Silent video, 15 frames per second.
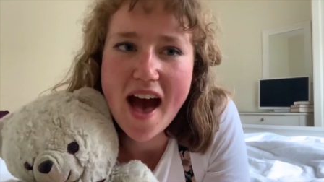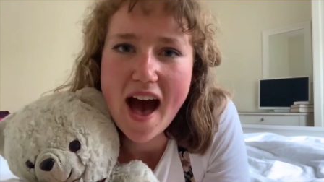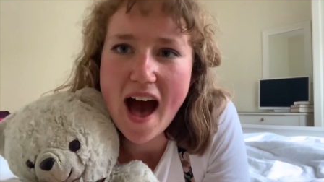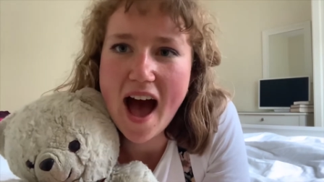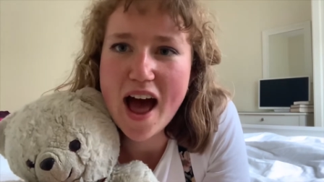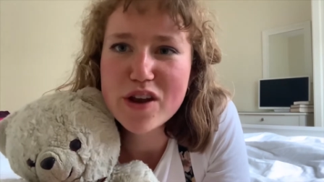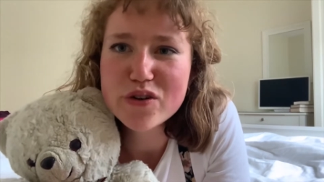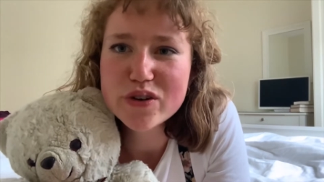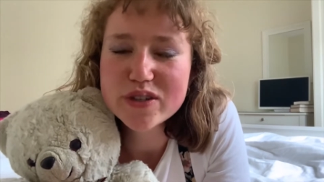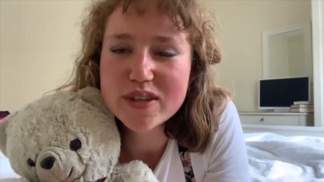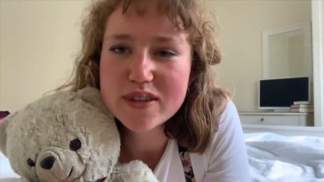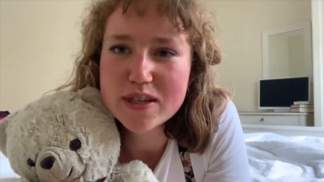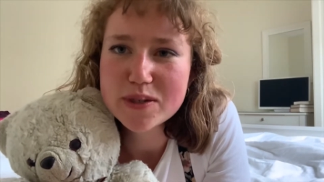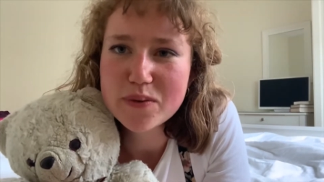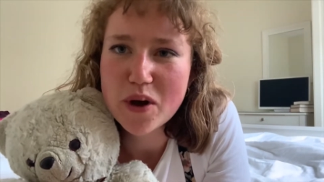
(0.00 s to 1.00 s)
And
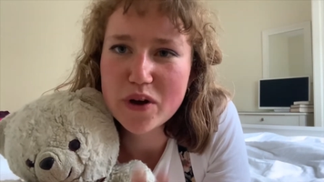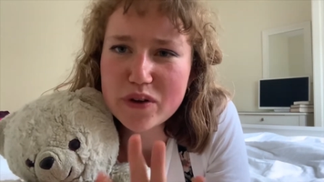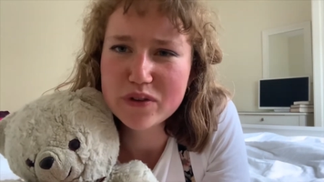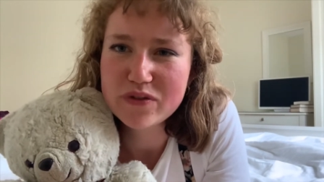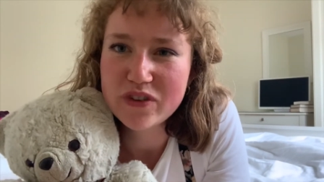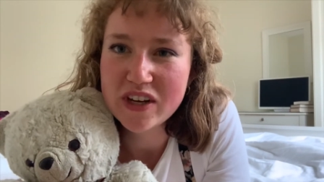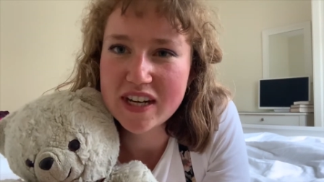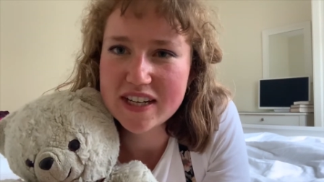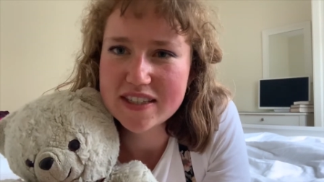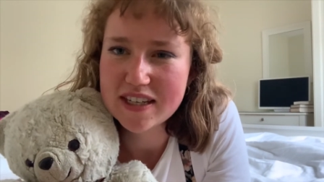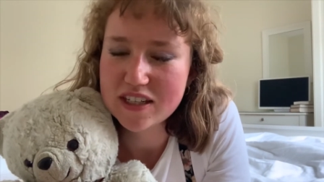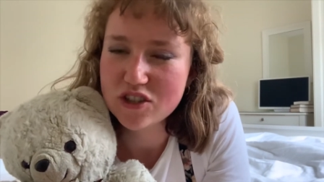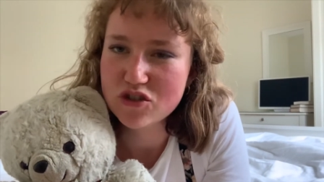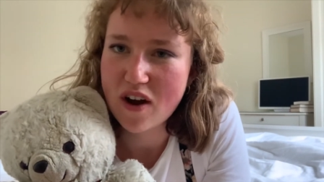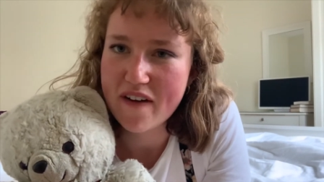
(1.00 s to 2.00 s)
also this one called Phoenix
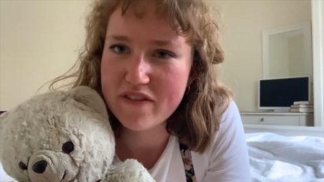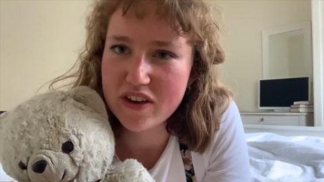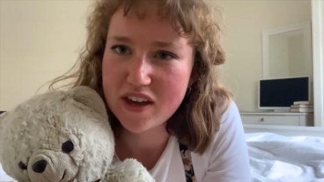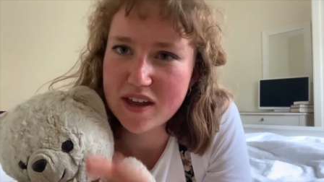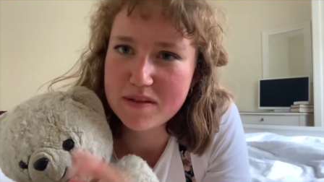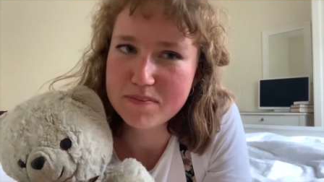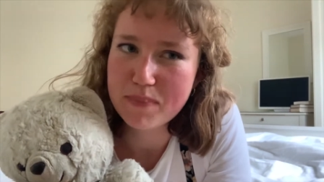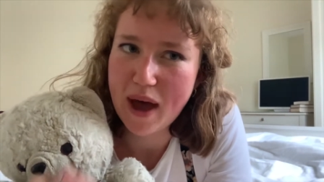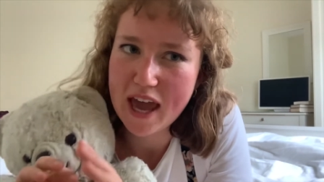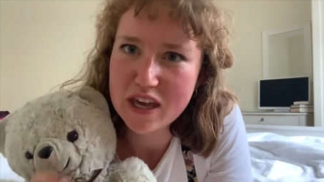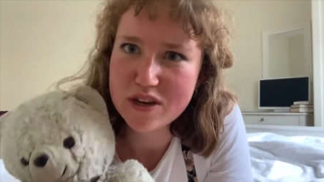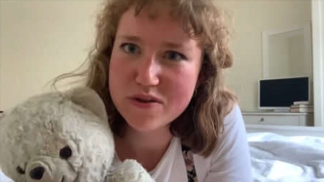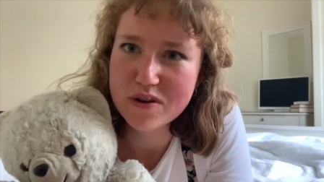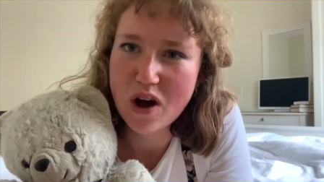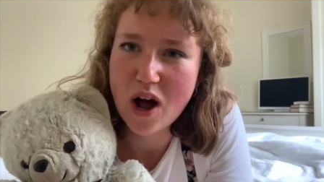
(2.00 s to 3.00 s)
Extravagant by
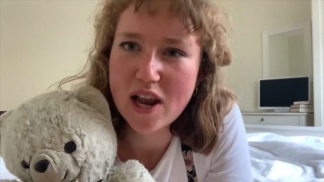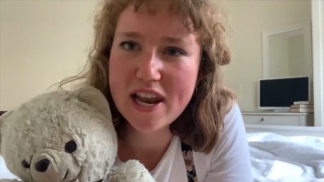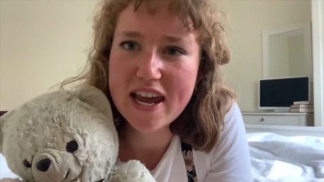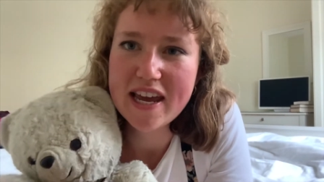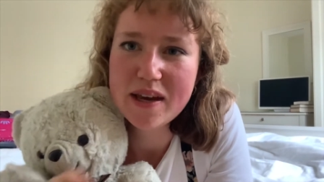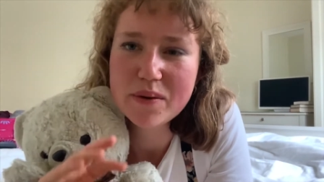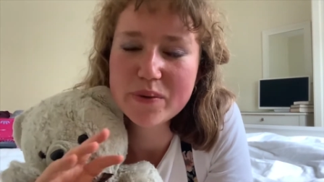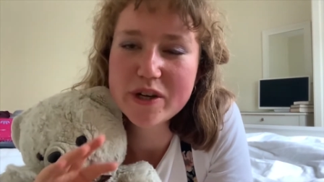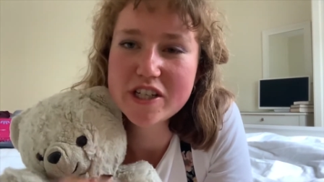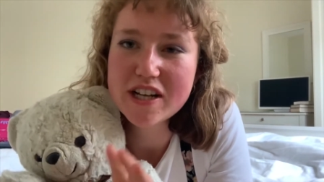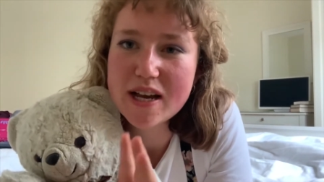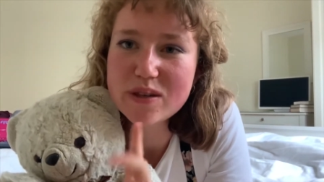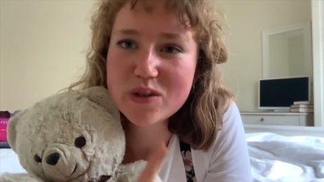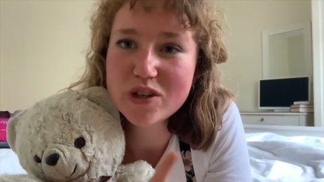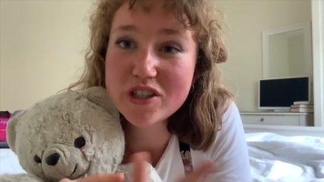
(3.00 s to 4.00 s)
Yoon Holly, which
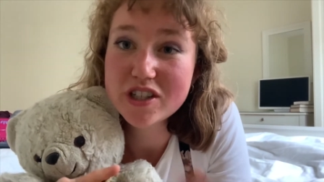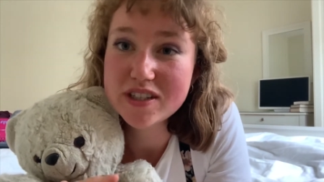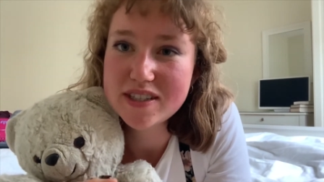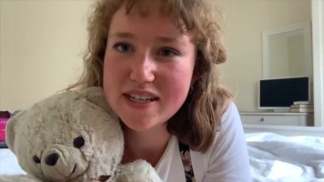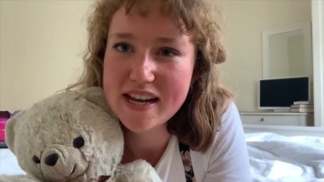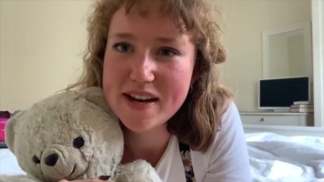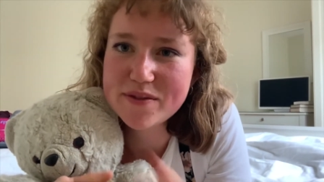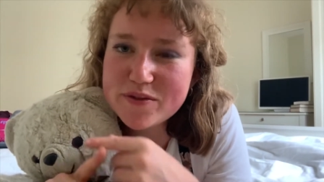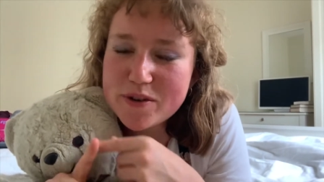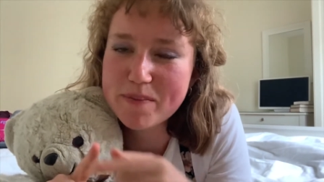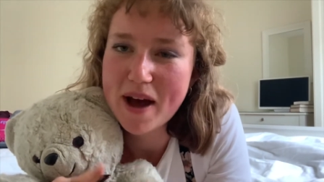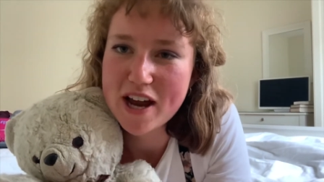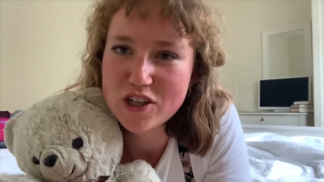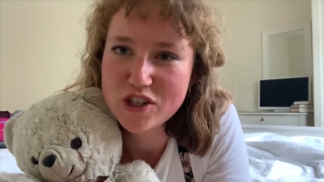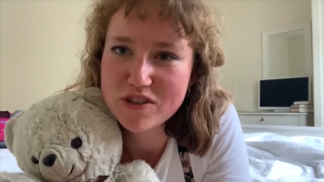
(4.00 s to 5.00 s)
I saw Justine from
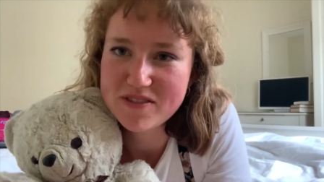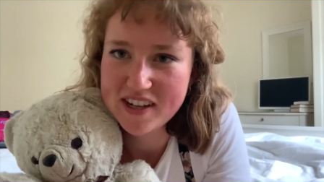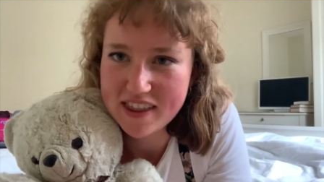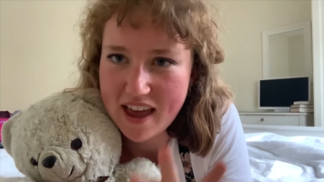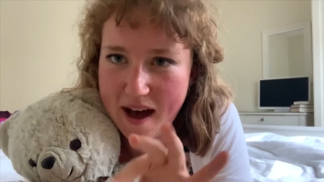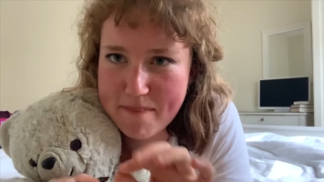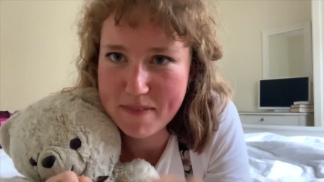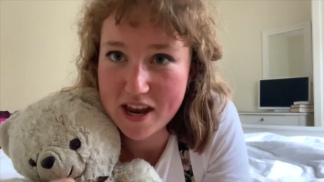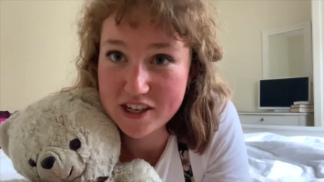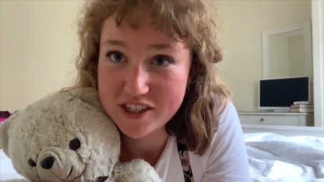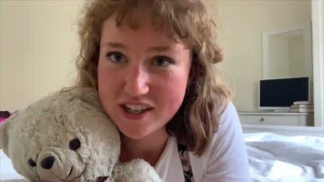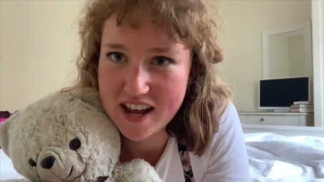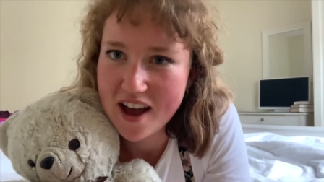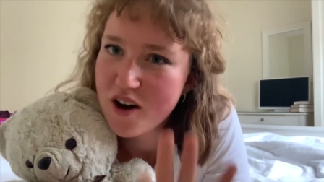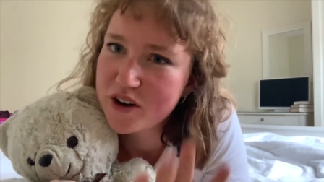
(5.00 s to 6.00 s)
I Should Read That
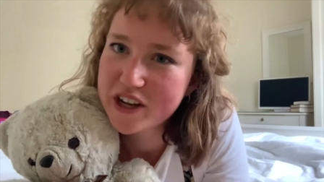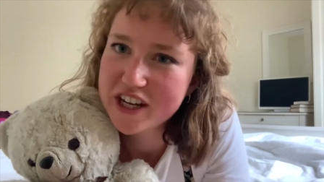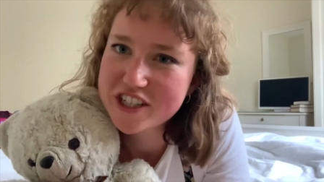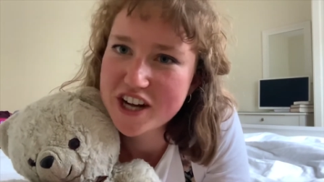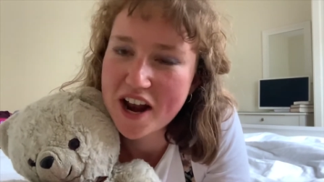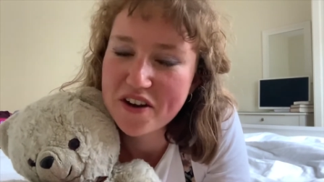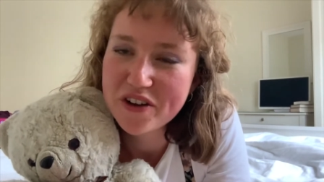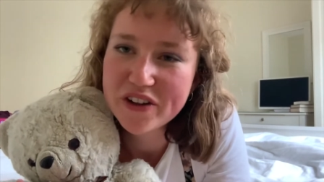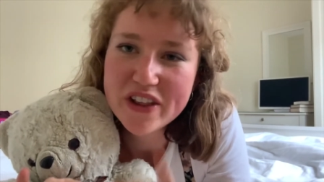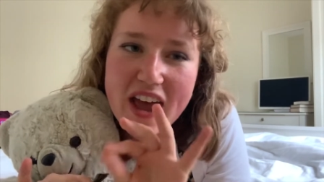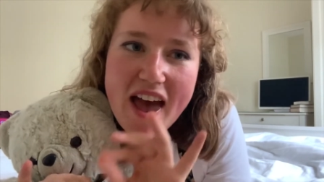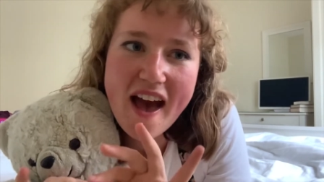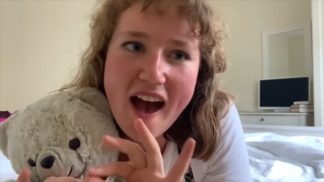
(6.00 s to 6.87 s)
mention it on her channel.